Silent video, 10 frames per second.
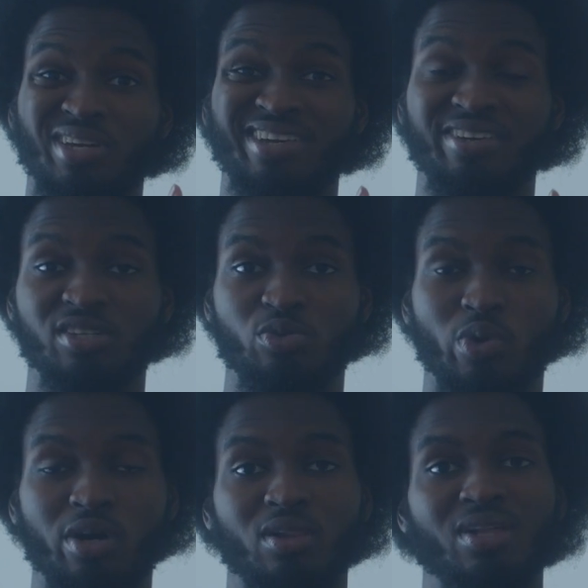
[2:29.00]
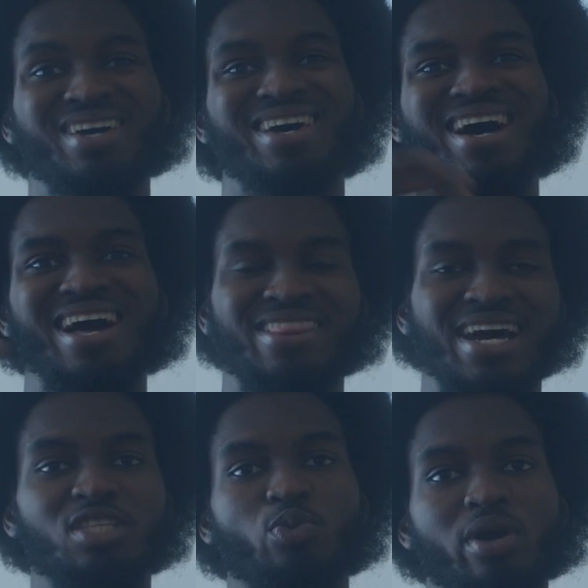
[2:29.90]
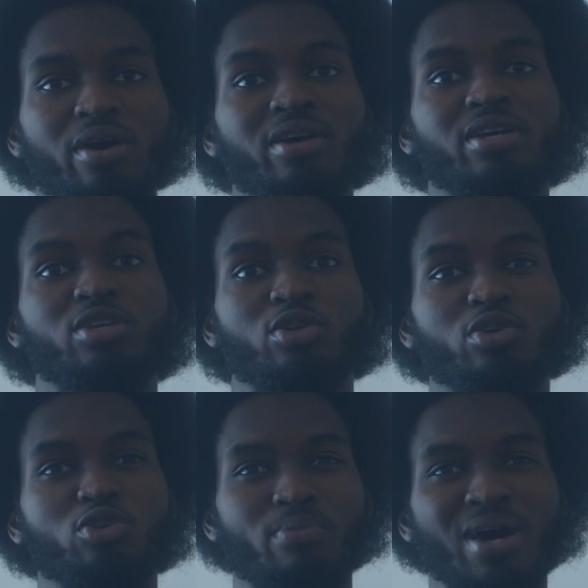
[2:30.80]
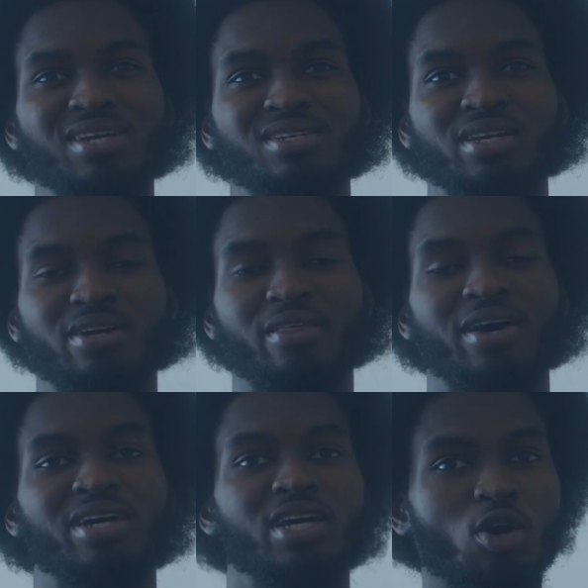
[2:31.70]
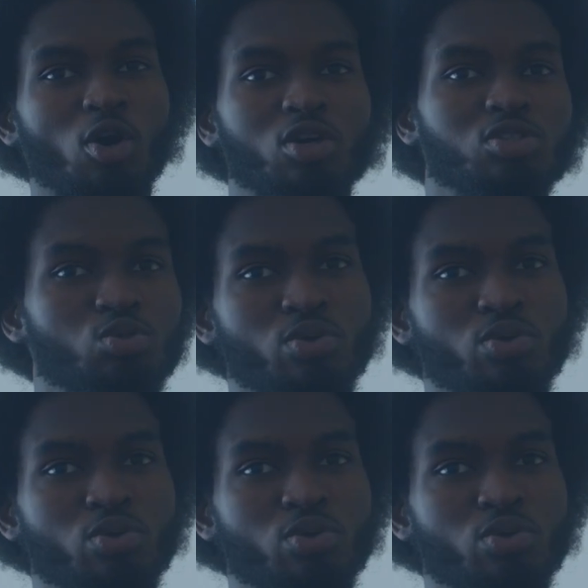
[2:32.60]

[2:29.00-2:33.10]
here as well. And that's where, you might hear that it costs